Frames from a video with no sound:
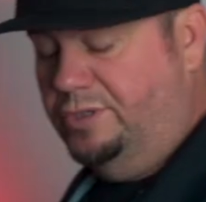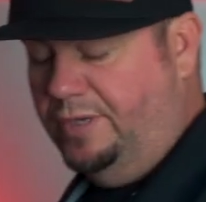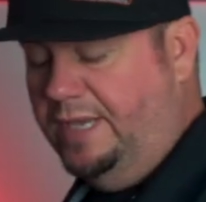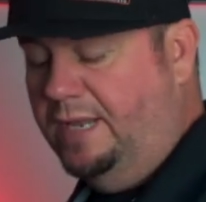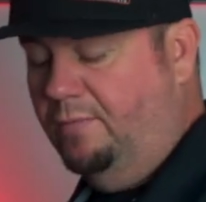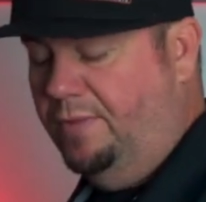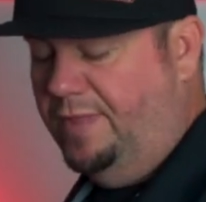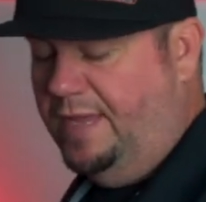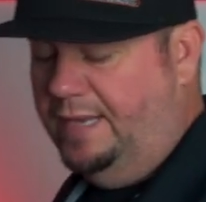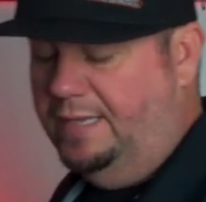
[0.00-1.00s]
you're getting with
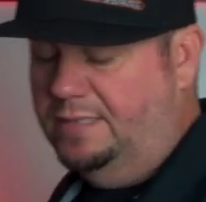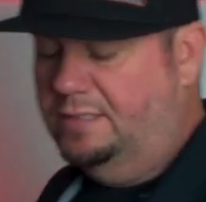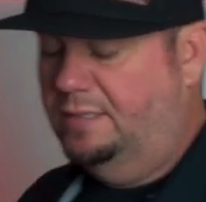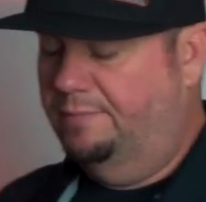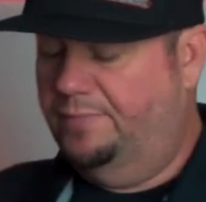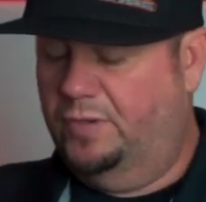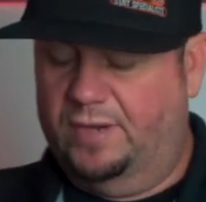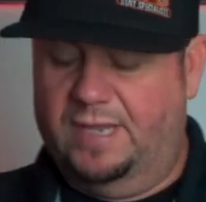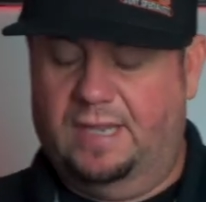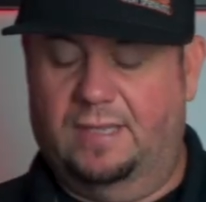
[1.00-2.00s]
that is
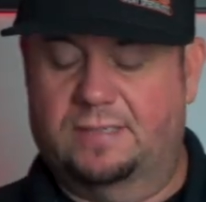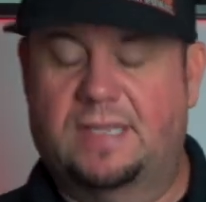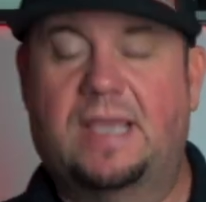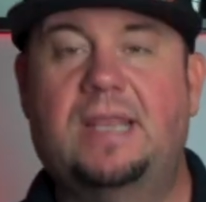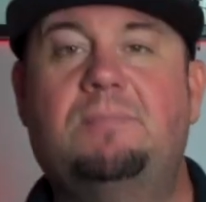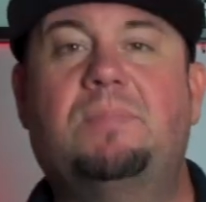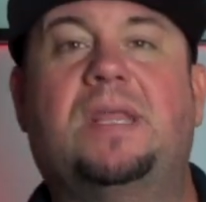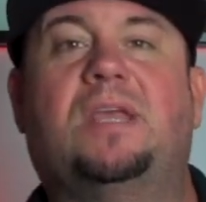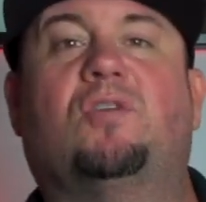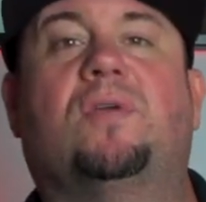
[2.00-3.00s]
you're getting this itty
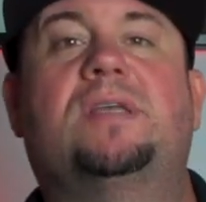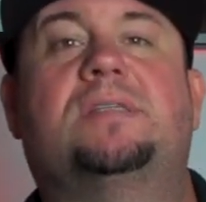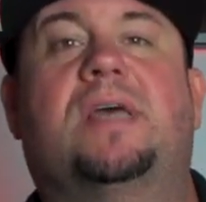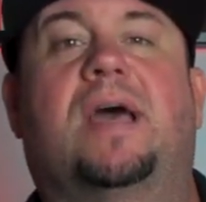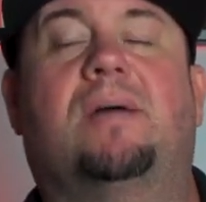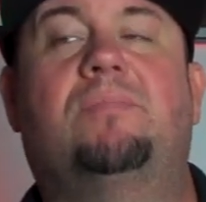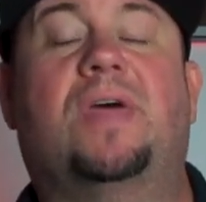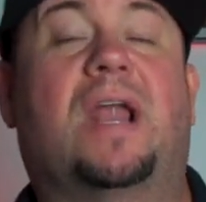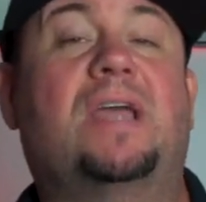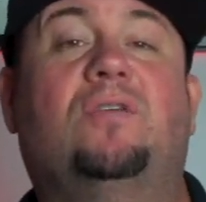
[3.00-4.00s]
bitty crease tab
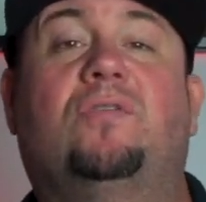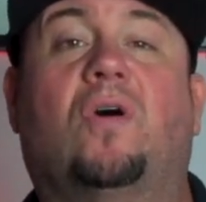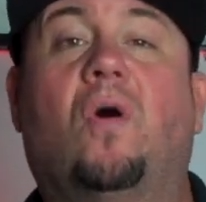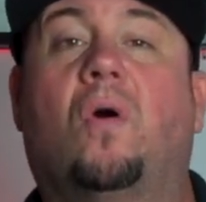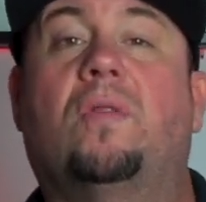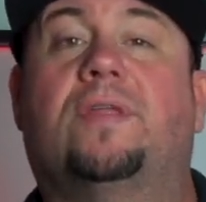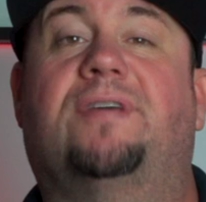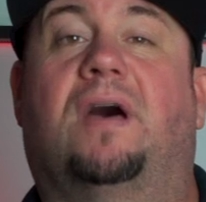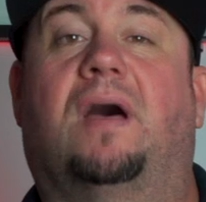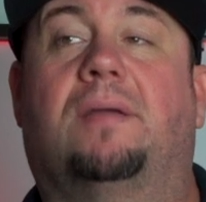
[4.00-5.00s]
that I use all the
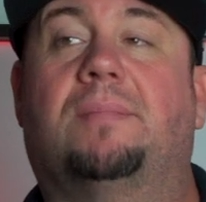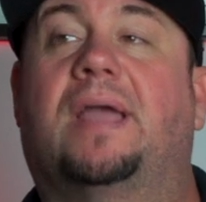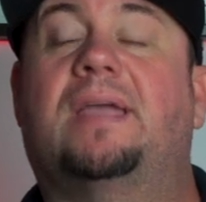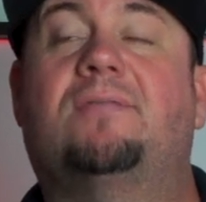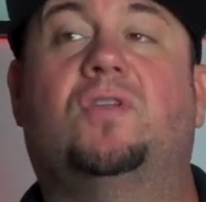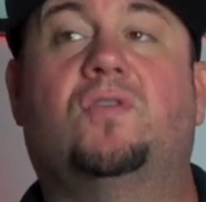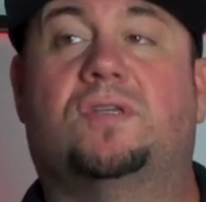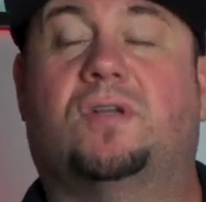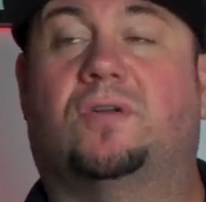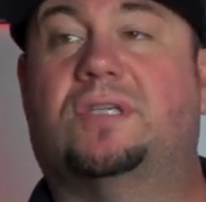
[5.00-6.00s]
time. I even
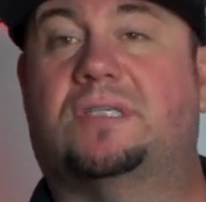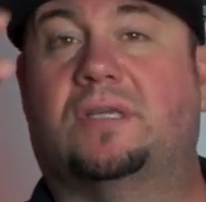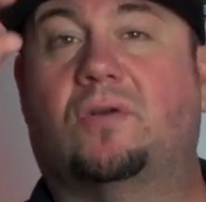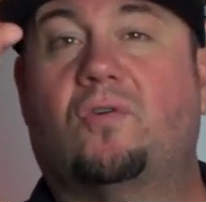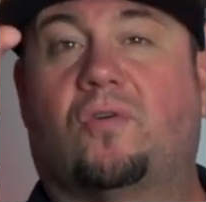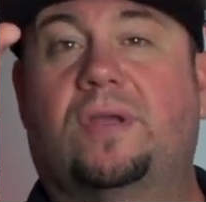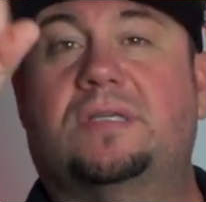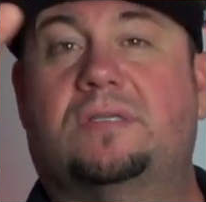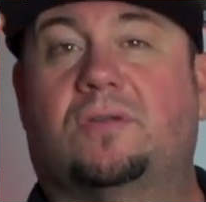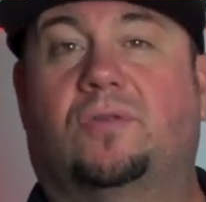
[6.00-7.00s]
use it on just little
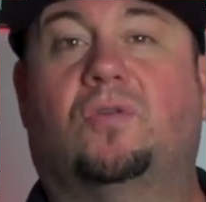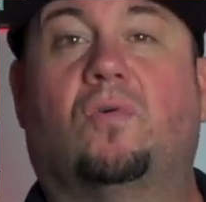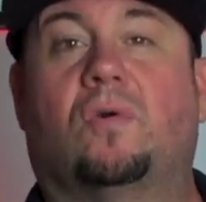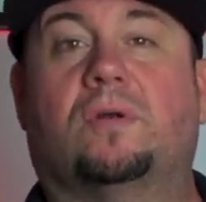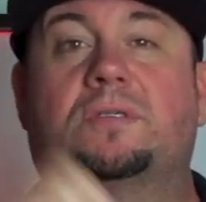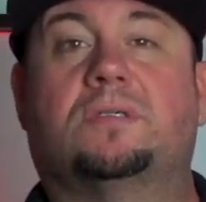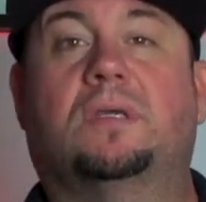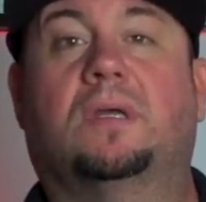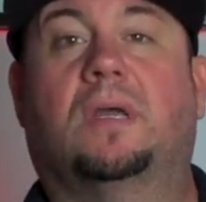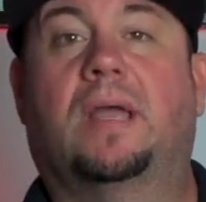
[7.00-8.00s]
creases on doors,
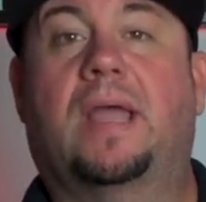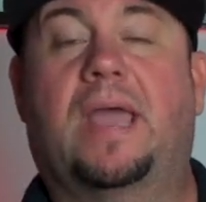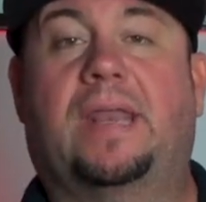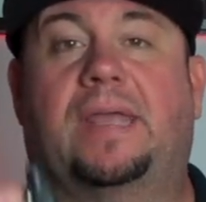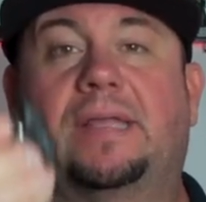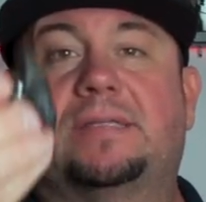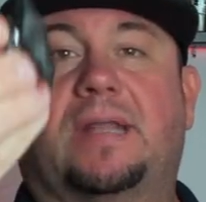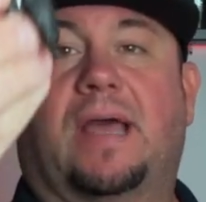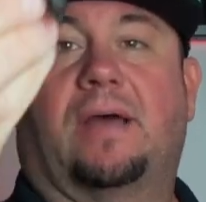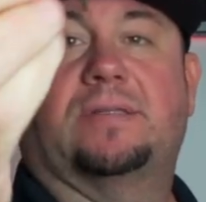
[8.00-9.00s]
and it gets
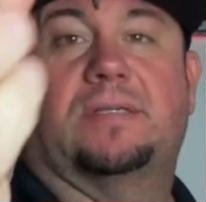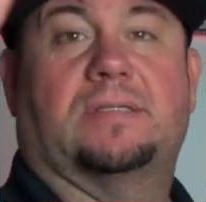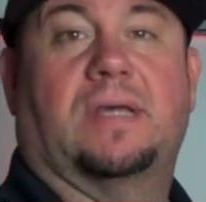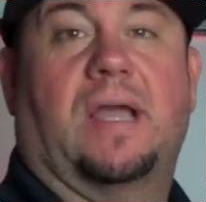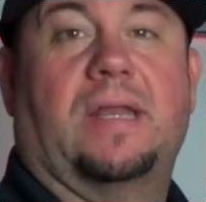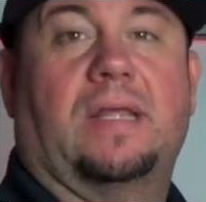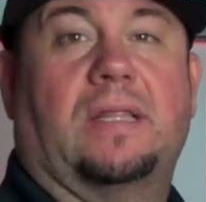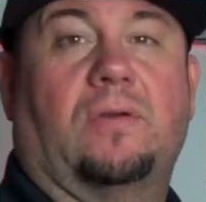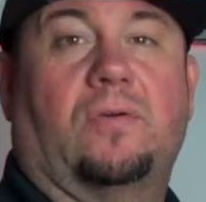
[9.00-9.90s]
it out. It's a tiny little